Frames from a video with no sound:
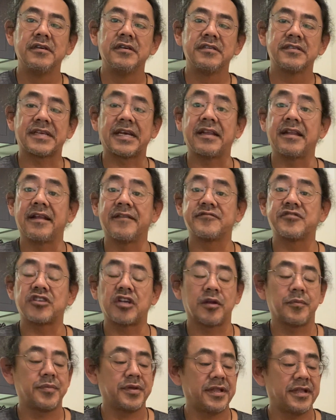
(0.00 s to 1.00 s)
It's got an F
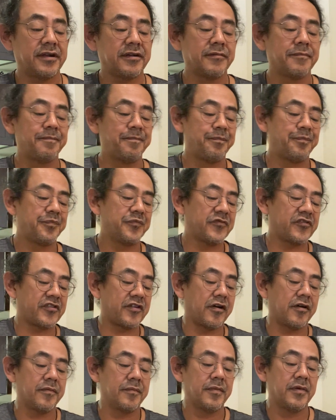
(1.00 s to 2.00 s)
sharp in there.
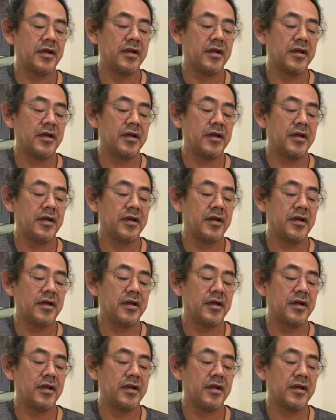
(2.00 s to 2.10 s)
So